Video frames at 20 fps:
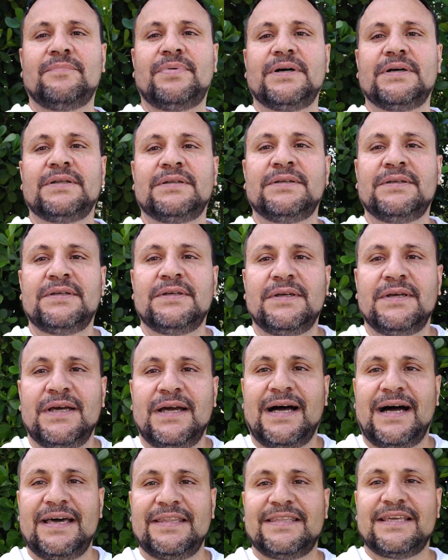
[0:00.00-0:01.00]
But
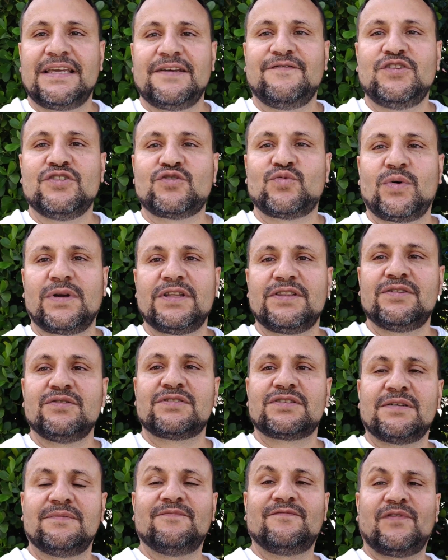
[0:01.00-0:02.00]
I think if you just want to
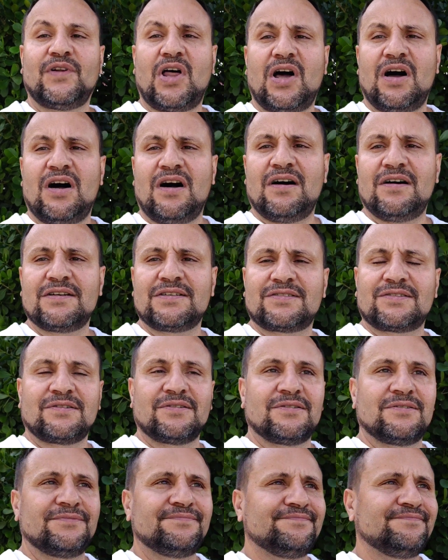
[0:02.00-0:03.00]
do some vlogs
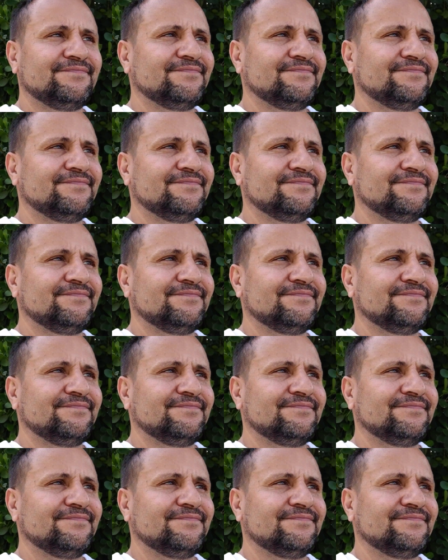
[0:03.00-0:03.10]
or